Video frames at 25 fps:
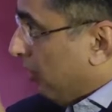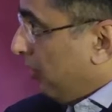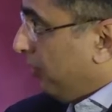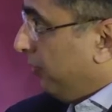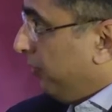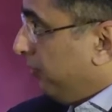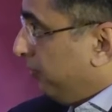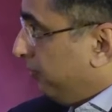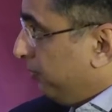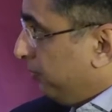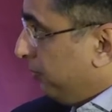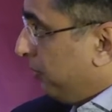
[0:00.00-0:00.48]

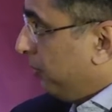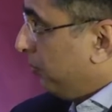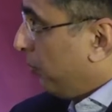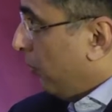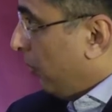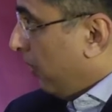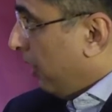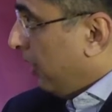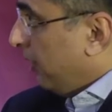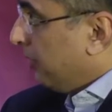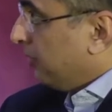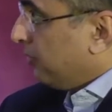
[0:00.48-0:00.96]
off with
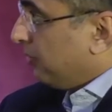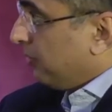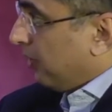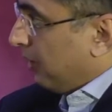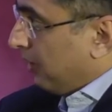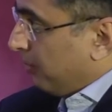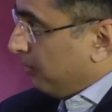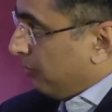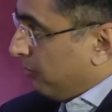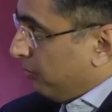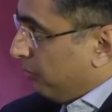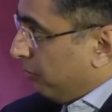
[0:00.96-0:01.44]
what I
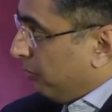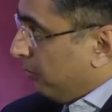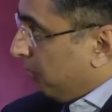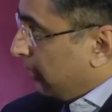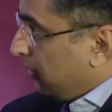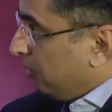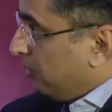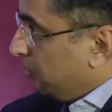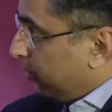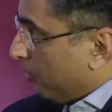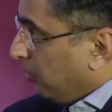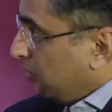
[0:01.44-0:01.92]
described a few
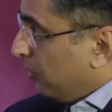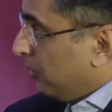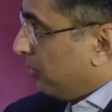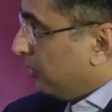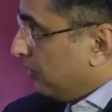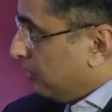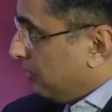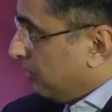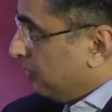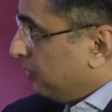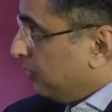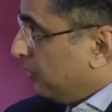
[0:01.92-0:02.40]
minutes ago
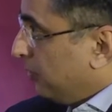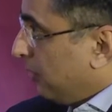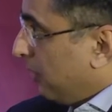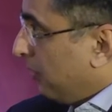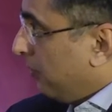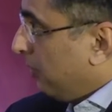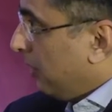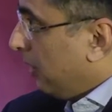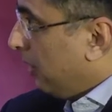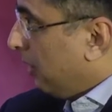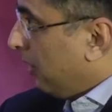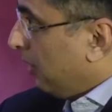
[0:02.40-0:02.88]
as this is
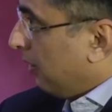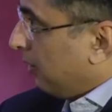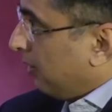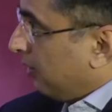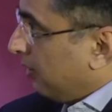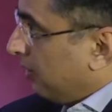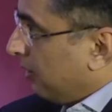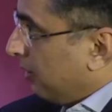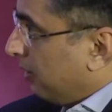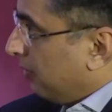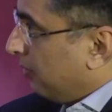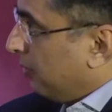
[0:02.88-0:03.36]
where we are
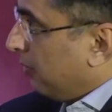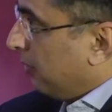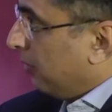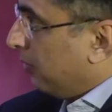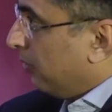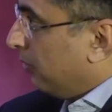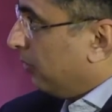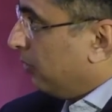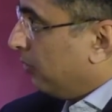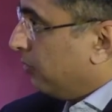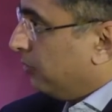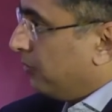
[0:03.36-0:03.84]
and then we're
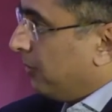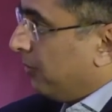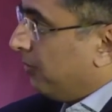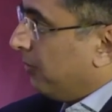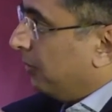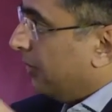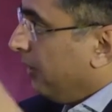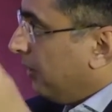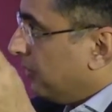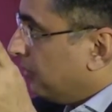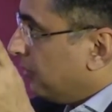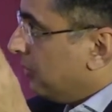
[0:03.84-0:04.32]
going to do
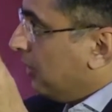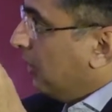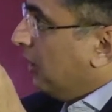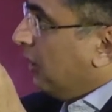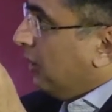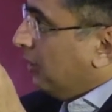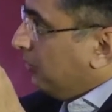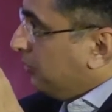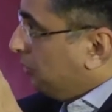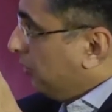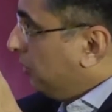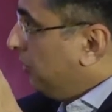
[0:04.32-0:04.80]
something else.
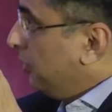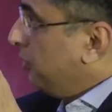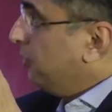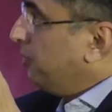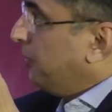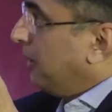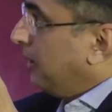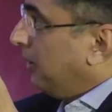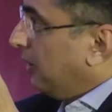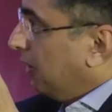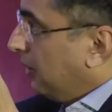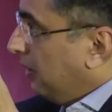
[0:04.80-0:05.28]
So there's
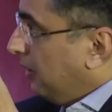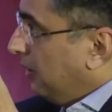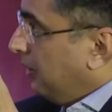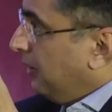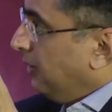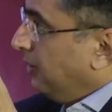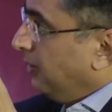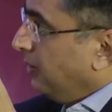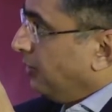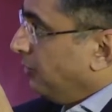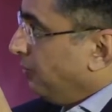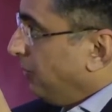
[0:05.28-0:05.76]
been
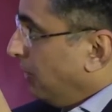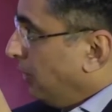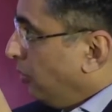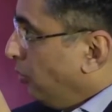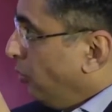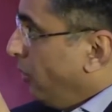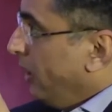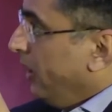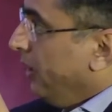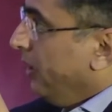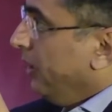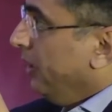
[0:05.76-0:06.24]
learning, there's been
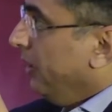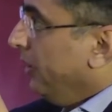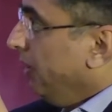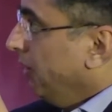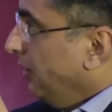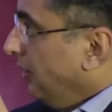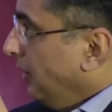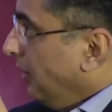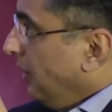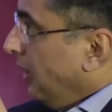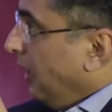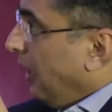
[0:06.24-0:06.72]

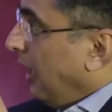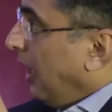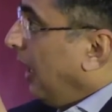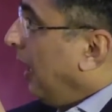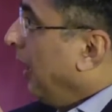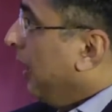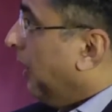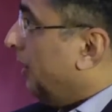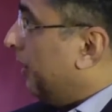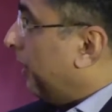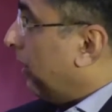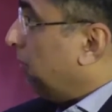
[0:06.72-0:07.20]
tweaking,
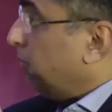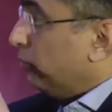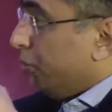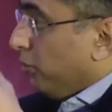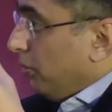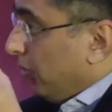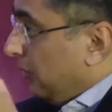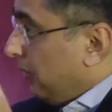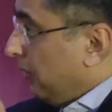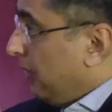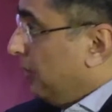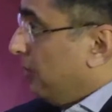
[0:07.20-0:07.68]
and I'm
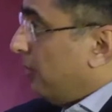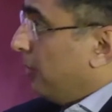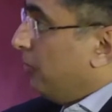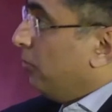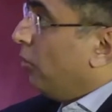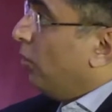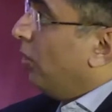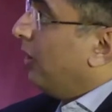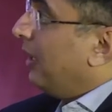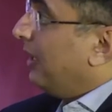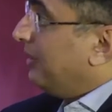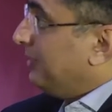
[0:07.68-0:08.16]
sure there'll be
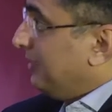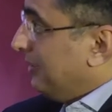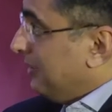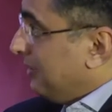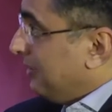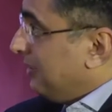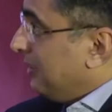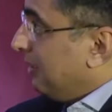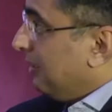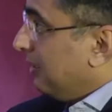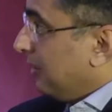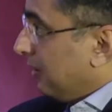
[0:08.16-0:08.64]
more
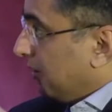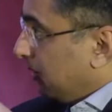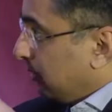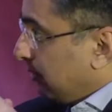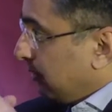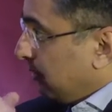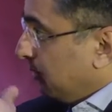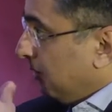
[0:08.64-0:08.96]
lessons learned